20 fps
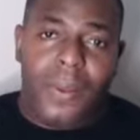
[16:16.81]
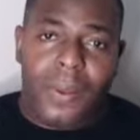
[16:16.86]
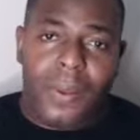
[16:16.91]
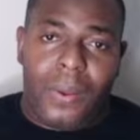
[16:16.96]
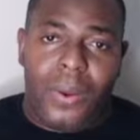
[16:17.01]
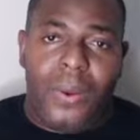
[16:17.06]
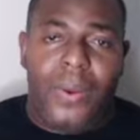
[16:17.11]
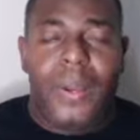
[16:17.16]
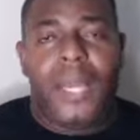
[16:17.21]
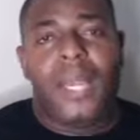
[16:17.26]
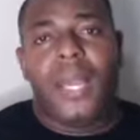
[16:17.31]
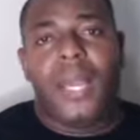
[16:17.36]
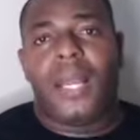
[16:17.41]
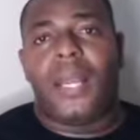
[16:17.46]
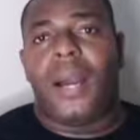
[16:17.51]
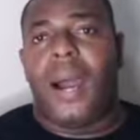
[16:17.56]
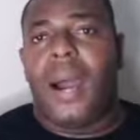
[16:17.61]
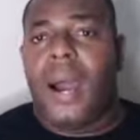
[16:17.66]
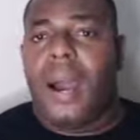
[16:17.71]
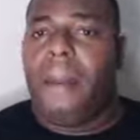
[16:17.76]
create
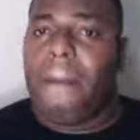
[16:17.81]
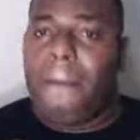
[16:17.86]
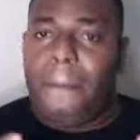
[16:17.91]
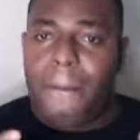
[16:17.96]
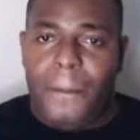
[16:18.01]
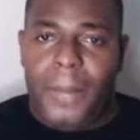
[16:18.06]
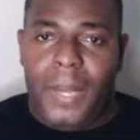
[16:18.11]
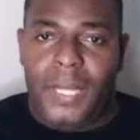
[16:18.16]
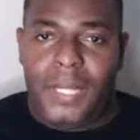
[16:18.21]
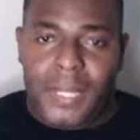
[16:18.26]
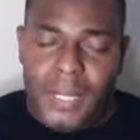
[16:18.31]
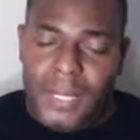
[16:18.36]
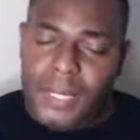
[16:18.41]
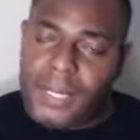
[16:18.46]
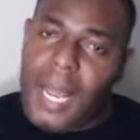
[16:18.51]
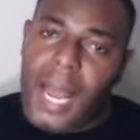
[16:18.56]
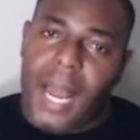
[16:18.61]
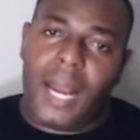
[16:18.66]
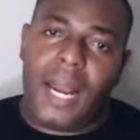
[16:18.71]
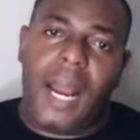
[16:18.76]
a business
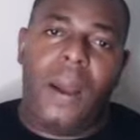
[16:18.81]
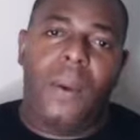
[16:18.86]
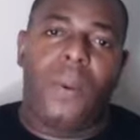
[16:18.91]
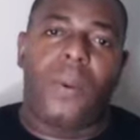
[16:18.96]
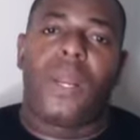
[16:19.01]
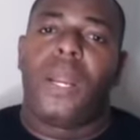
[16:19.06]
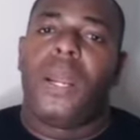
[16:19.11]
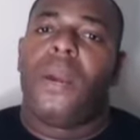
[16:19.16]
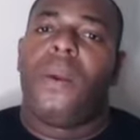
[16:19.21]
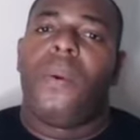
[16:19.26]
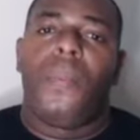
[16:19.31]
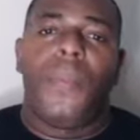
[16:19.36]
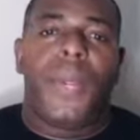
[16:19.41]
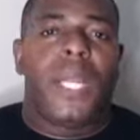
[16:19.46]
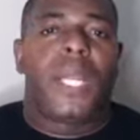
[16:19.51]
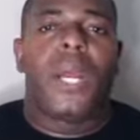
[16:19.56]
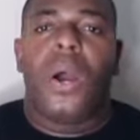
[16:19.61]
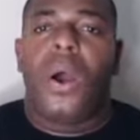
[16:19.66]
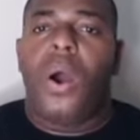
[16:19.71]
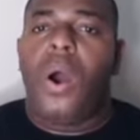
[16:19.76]
account with
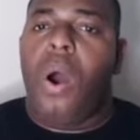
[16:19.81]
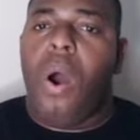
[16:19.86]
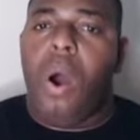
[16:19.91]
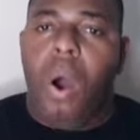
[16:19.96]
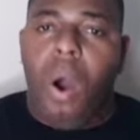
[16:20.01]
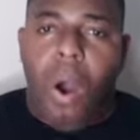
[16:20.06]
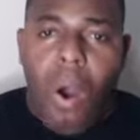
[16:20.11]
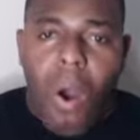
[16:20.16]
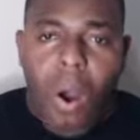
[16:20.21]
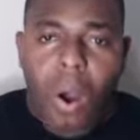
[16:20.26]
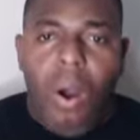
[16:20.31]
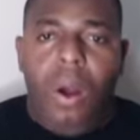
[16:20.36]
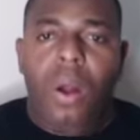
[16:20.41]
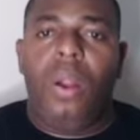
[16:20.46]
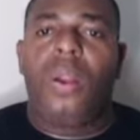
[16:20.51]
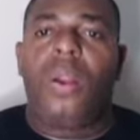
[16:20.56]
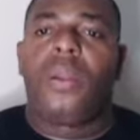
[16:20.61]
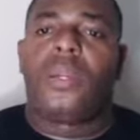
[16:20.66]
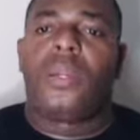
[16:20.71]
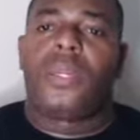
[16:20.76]

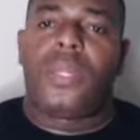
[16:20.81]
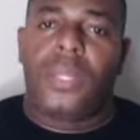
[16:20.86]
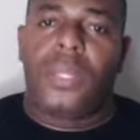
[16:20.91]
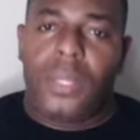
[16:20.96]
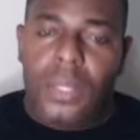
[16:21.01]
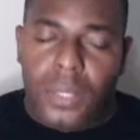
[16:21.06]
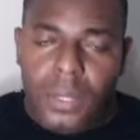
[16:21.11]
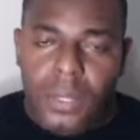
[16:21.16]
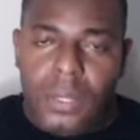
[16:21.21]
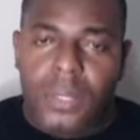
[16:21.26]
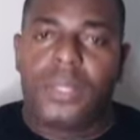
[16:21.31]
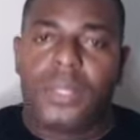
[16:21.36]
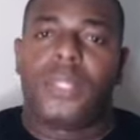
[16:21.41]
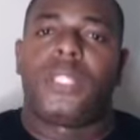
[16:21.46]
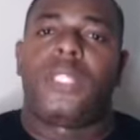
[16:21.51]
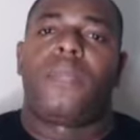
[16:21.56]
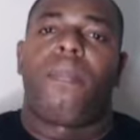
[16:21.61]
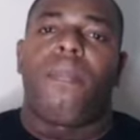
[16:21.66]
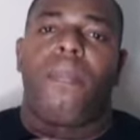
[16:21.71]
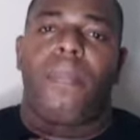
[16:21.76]
all
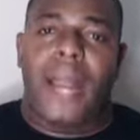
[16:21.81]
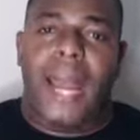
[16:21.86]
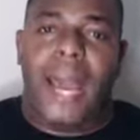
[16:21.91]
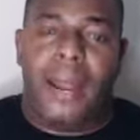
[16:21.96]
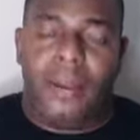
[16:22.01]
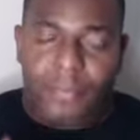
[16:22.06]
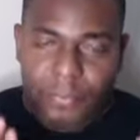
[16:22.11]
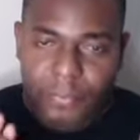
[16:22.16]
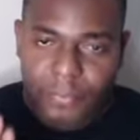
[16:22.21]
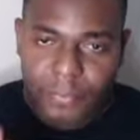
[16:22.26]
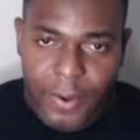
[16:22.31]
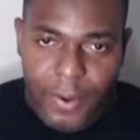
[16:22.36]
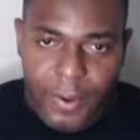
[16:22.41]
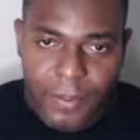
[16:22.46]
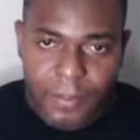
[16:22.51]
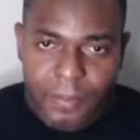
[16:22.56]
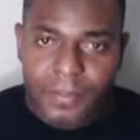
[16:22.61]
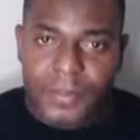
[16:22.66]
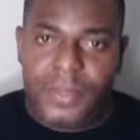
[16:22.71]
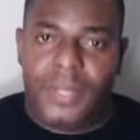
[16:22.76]
those
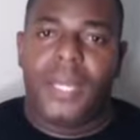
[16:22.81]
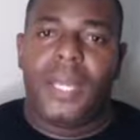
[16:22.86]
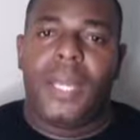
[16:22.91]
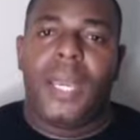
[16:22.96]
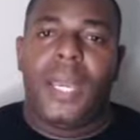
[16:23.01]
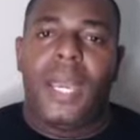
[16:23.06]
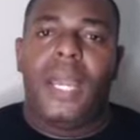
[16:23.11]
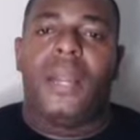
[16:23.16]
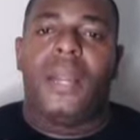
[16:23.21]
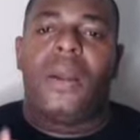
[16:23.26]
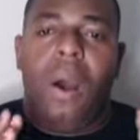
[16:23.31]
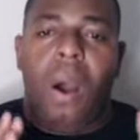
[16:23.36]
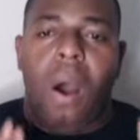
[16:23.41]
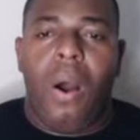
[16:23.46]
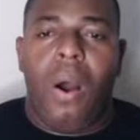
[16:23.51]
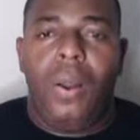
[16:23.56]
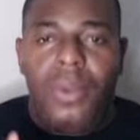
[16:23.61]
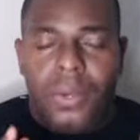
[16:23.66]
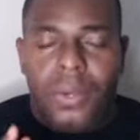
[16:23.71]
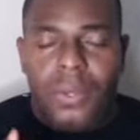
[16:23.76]
platforms. And
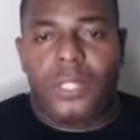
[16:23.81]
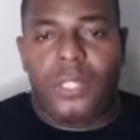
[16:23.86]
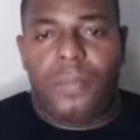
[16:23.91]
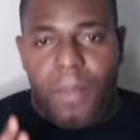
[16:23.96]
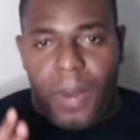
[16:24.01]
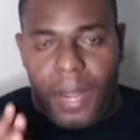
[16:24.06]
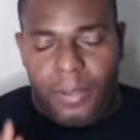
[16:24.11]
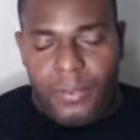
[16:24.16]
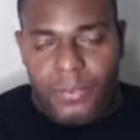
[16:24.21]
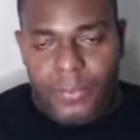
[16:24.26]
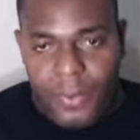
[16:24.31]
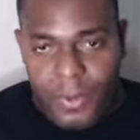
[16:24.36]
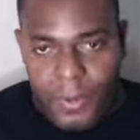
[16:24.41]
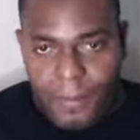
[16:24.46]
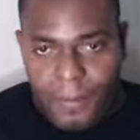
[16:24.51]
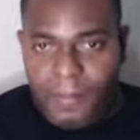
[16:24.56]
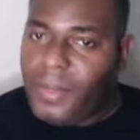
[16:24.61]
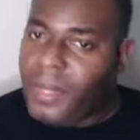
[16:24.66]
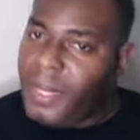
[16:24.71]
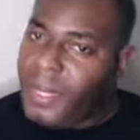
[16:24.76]
all those
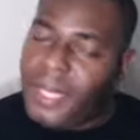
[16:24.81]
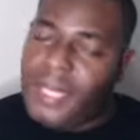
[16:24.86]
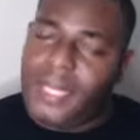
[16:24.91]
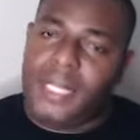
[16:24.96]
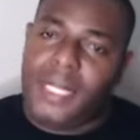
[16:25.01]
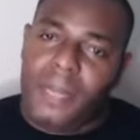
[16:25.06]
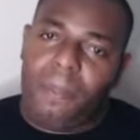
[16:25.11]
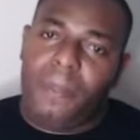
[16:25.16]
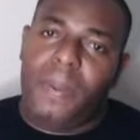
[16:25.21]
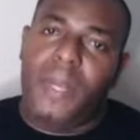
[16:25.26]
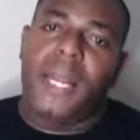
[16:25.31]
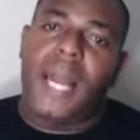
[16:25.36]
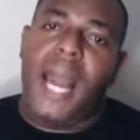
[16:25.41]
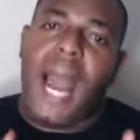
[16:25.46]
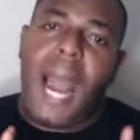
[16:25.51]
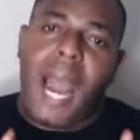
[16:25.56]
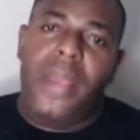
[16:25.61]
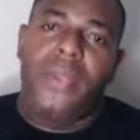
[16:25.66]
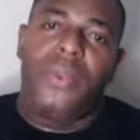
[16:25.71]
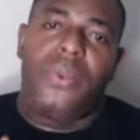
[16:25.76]
platforms, it depends
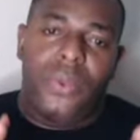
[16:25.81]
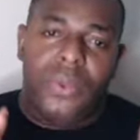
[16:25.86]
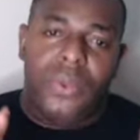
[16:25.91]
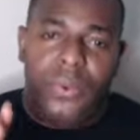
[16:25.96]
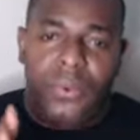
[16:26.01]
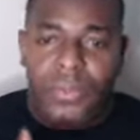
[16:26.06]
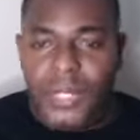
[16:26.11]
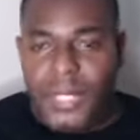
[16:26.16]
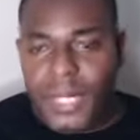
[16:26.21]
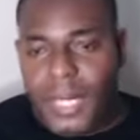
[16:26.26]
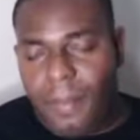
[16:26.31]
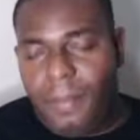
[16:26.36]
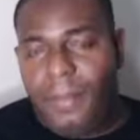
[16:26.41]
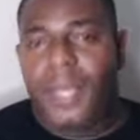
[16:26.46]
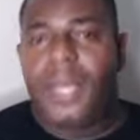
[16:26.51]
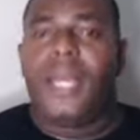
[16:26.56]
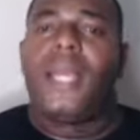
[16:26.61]
how you use them.